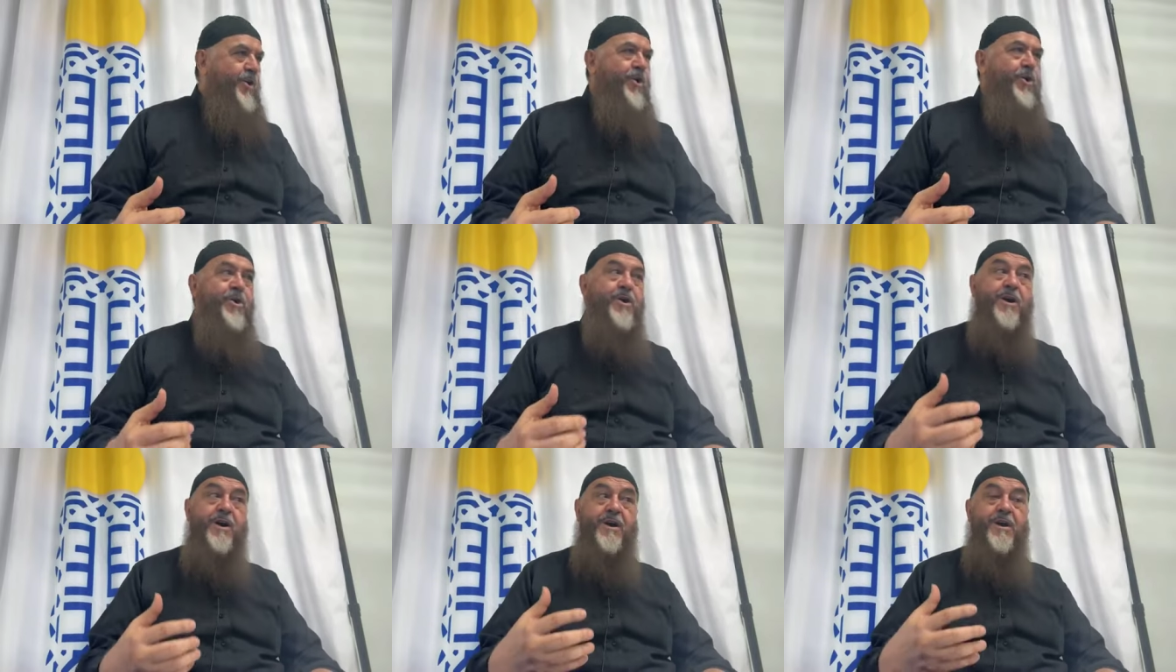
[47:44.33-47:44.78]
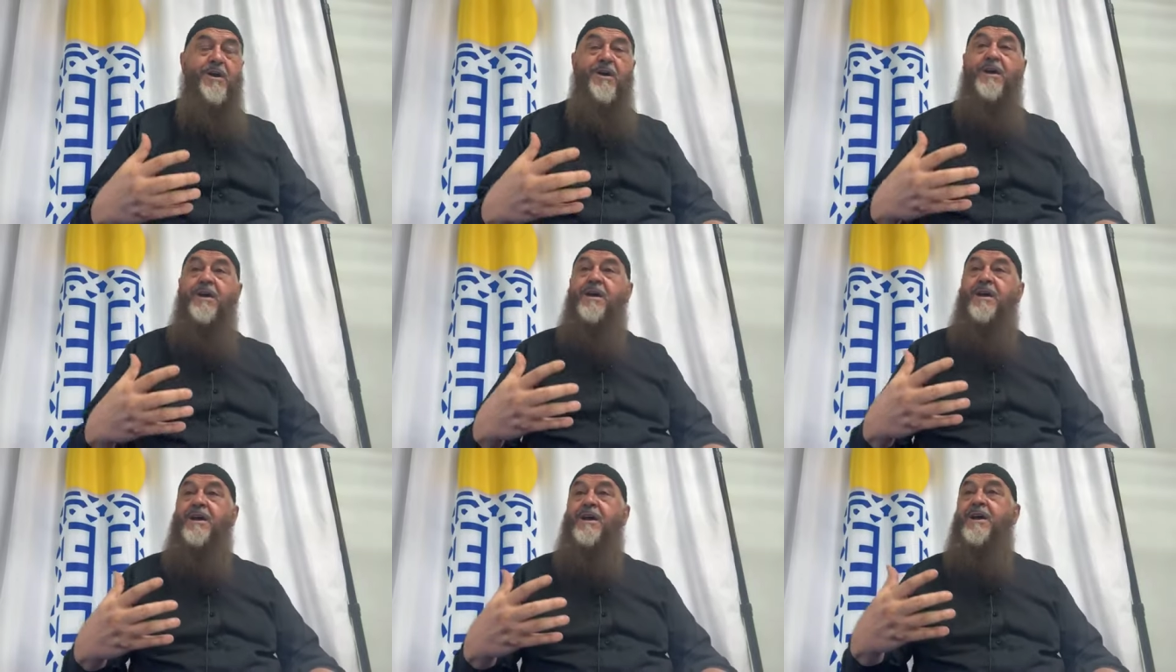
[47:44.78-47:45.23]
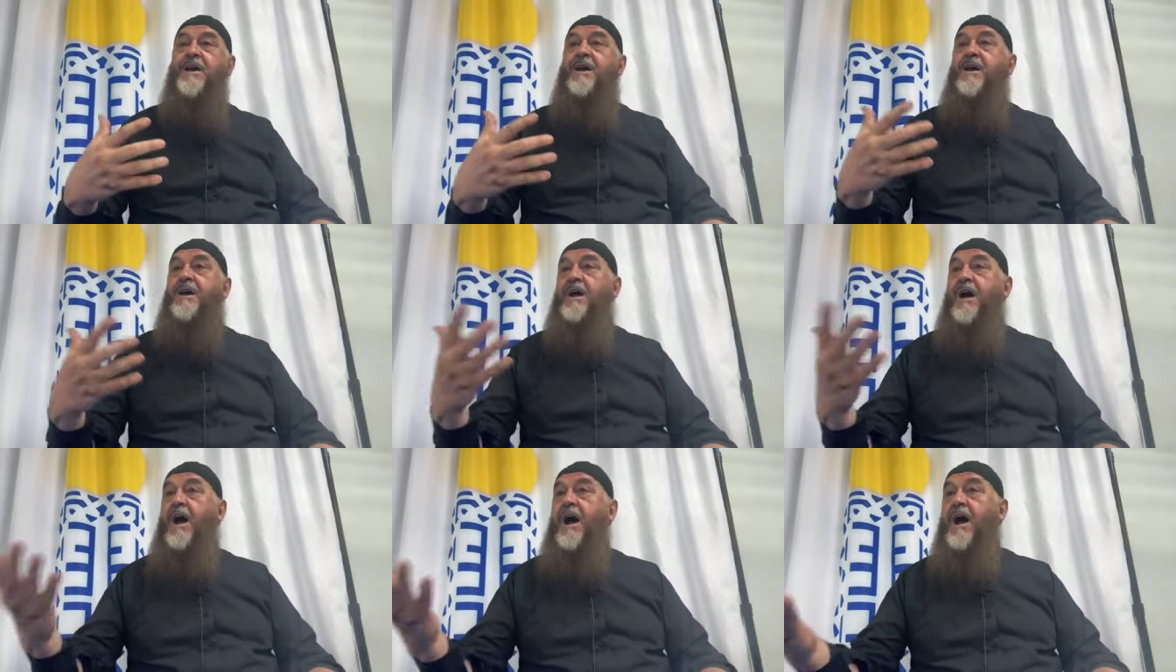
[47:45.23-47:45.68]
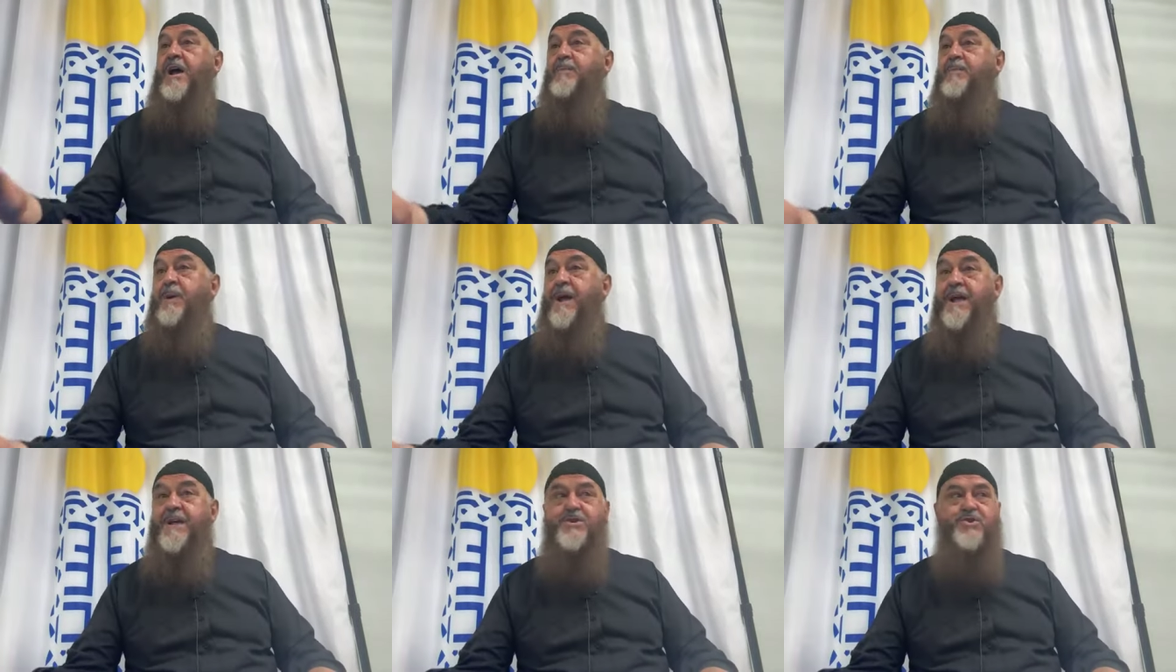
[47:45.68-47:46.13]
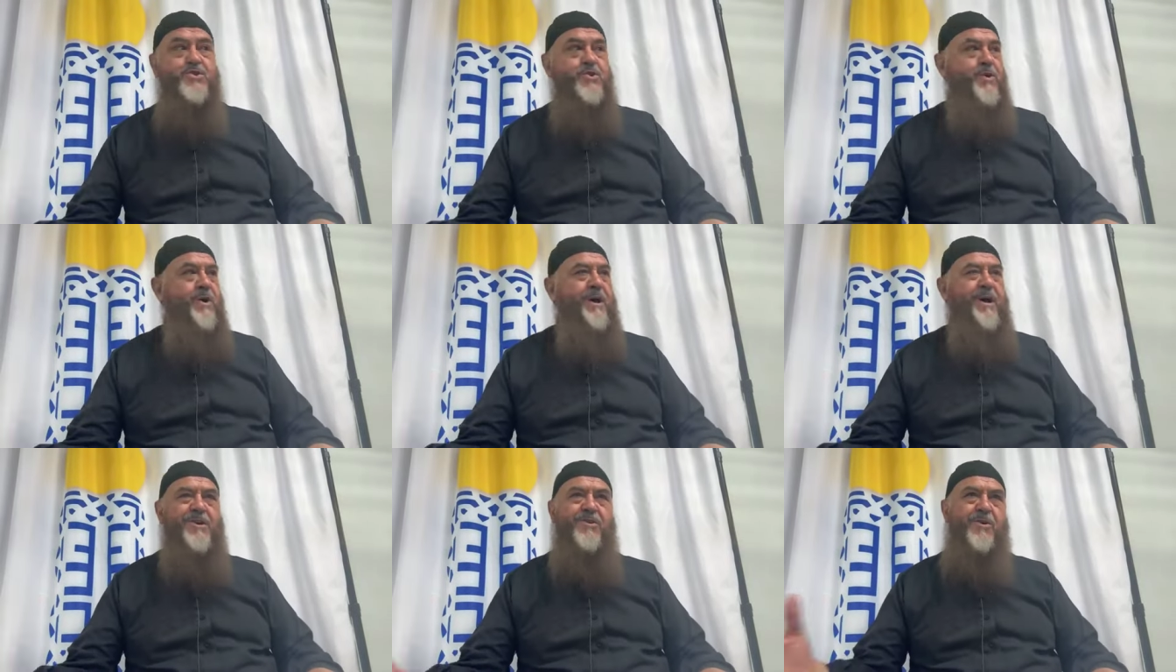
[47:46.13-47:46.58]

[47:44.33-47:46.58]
Or I paid you.